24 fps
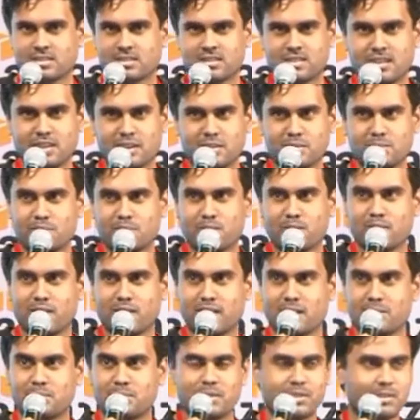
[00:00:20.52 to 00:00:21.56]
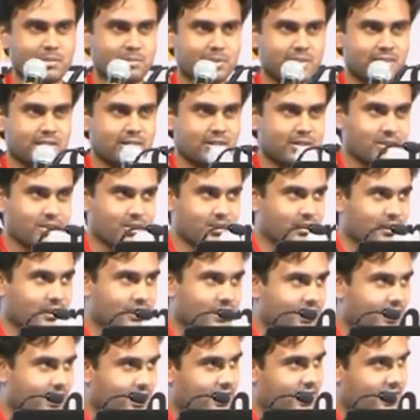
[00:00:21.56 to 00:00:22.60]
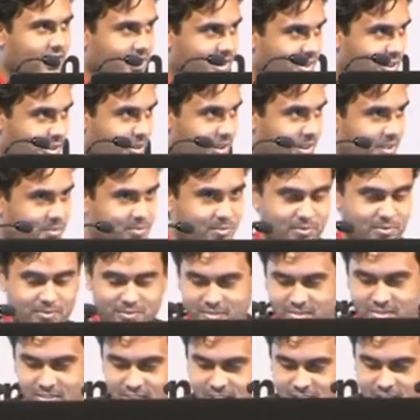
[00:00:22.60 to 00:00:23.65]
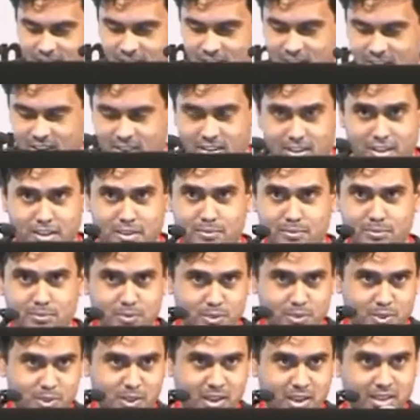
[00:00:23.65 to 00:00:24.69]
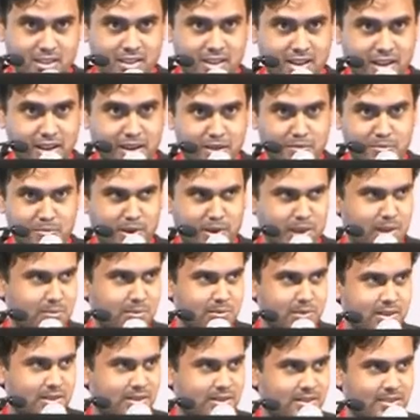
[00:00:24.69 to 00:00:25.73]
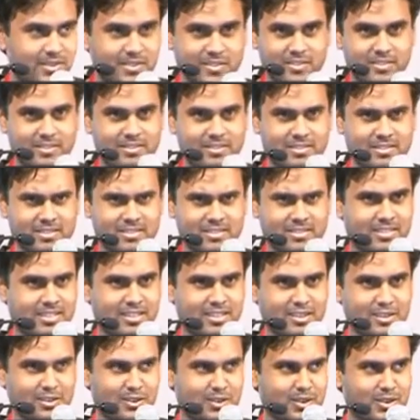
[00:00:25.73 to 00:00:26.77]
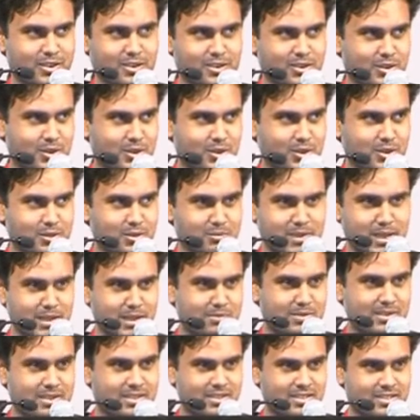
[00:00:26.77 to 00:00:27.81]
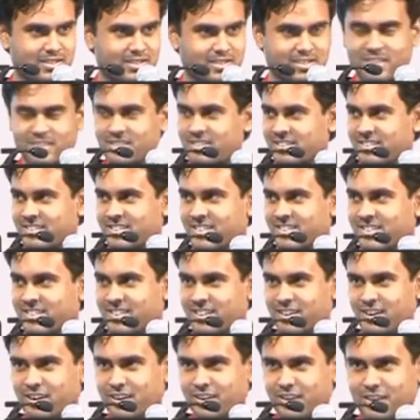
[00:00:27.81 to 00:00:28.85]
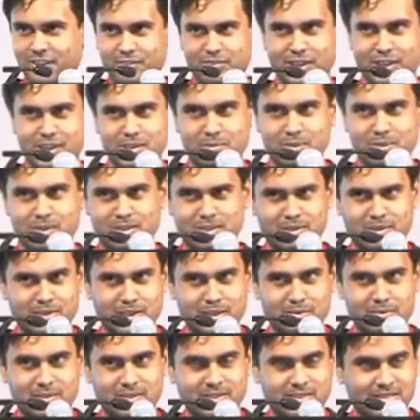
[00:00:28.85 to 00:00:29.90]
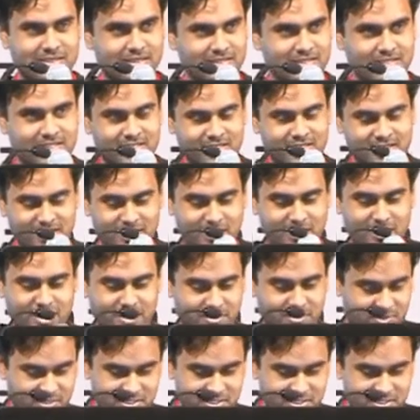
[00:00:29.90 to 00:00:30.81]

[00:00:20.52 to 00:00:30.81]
Any mobile app developers? Oh, cool. Okay. Do you guys like memes? Do you use memes on Facebook sometimes? Okay.